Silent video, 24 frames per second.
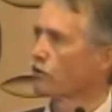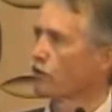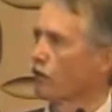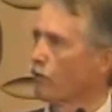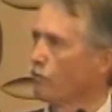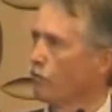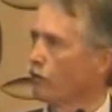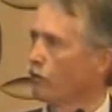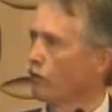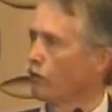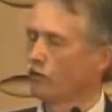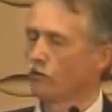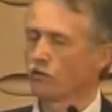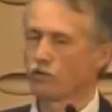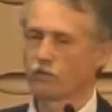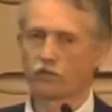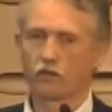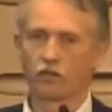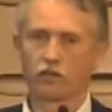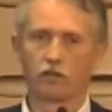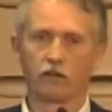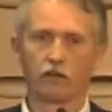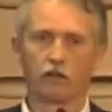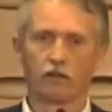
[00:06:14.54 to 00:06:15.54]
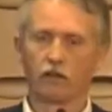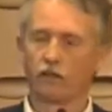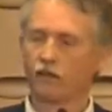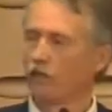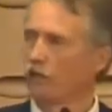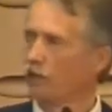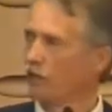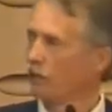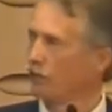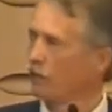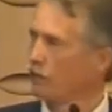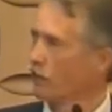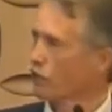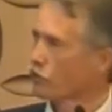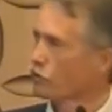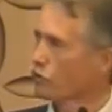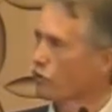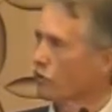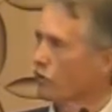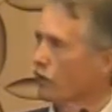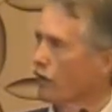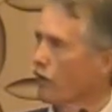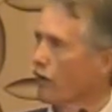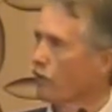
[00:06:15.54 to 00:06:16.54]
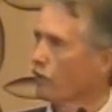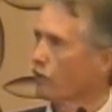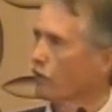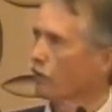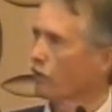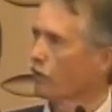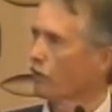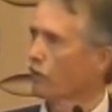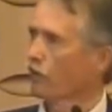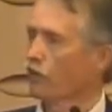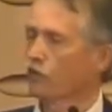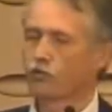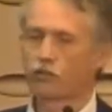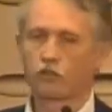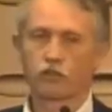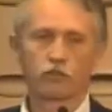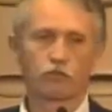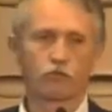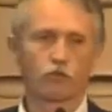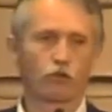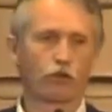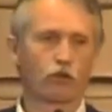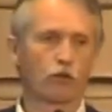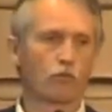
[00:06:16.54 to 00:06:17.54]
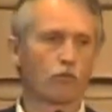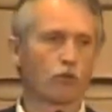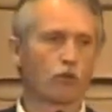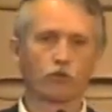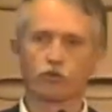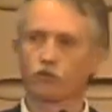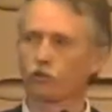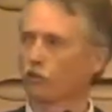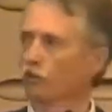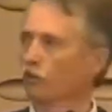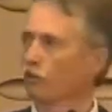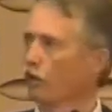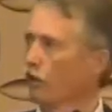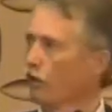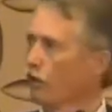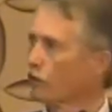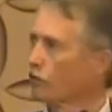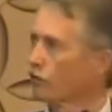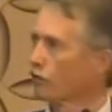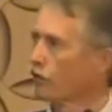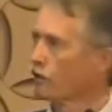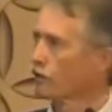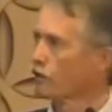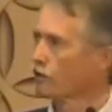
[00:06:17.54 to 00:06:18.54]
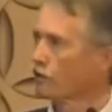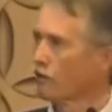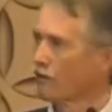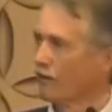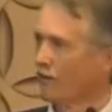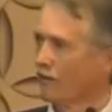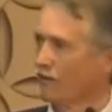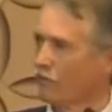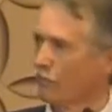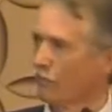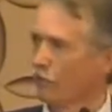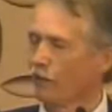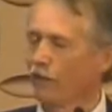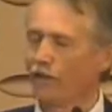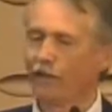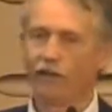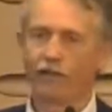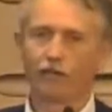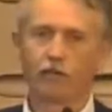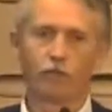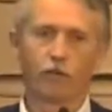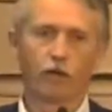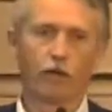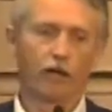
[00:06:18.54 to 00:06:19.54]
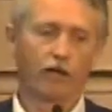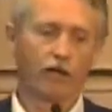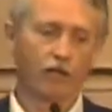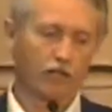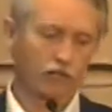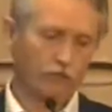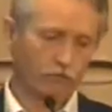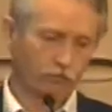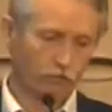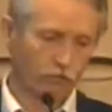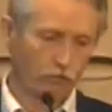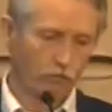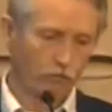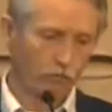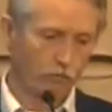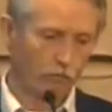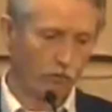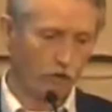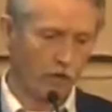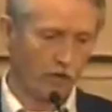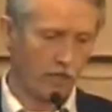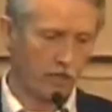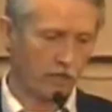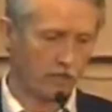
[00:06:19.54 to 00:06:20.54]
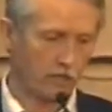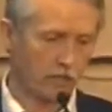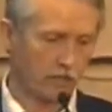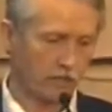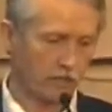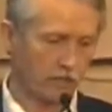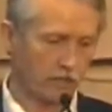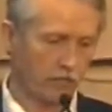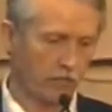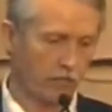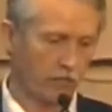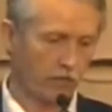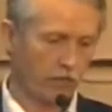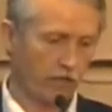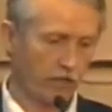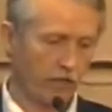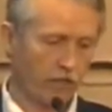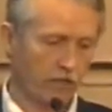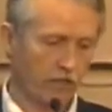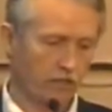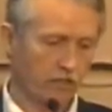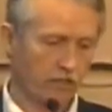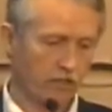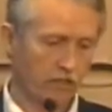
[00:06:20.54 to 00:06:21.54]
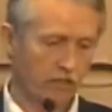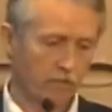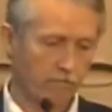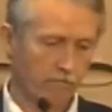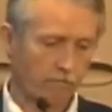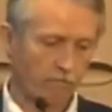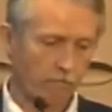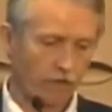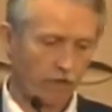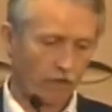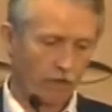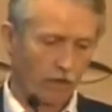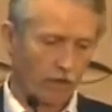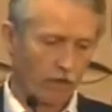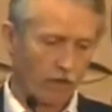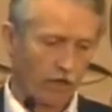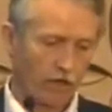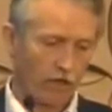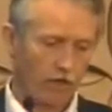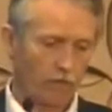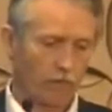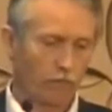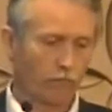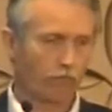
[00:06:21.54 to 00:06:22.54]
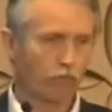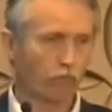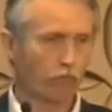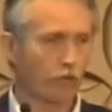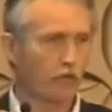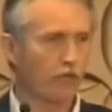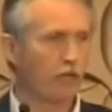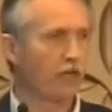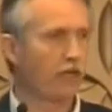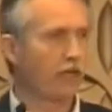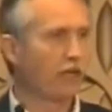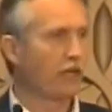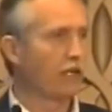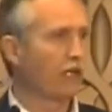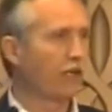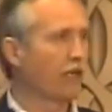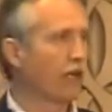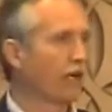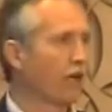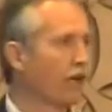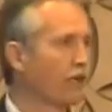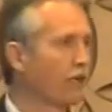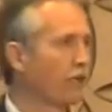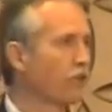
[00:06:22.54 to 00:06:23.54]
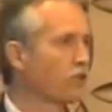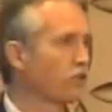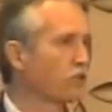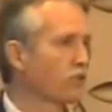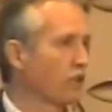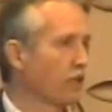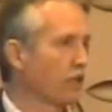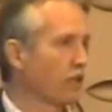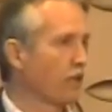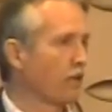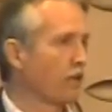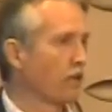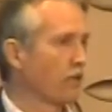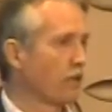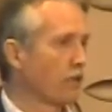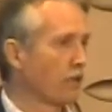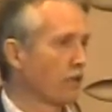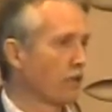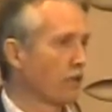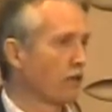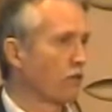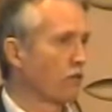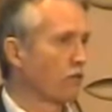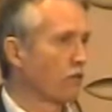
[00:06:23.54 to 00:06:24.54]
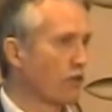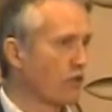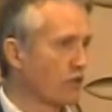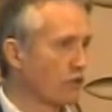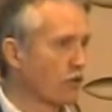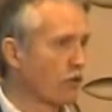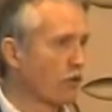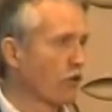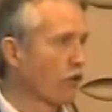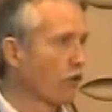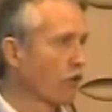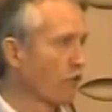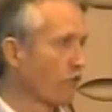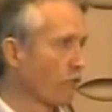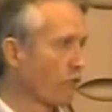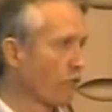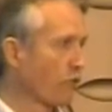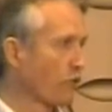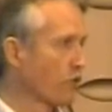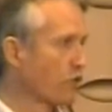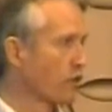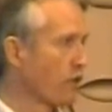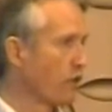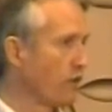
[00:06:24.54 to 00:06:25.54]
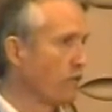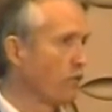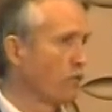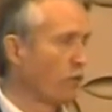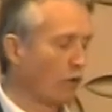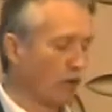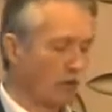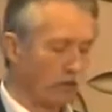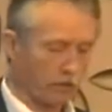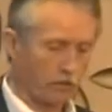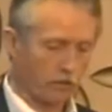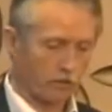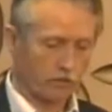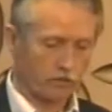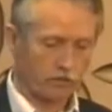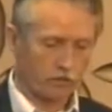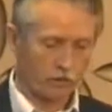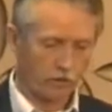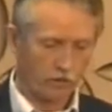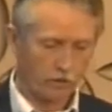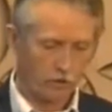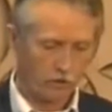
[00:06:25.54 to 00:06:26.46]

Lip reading: can be used in industrial applications for commercial laundries, plating baths, food processing plants, preheating condensate return for steam boilers,